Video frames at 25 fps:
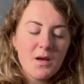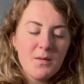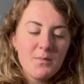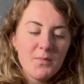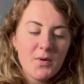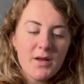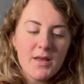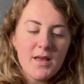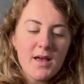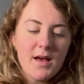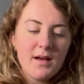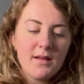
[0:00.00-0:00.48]

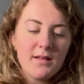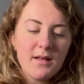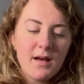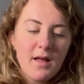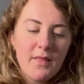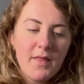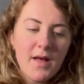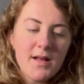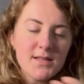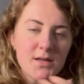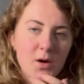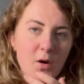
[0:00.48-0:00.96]
But yeah,
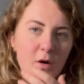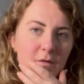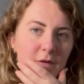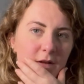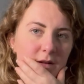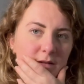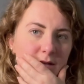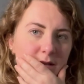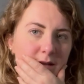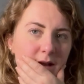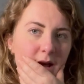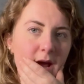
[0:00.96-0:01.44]
that's how I
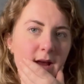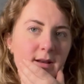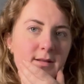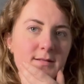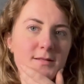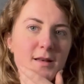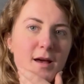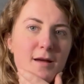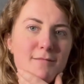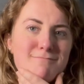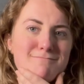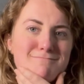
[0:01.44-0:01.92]
feel today,
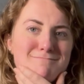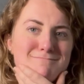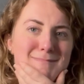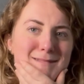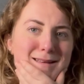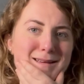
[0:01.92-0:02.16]
just like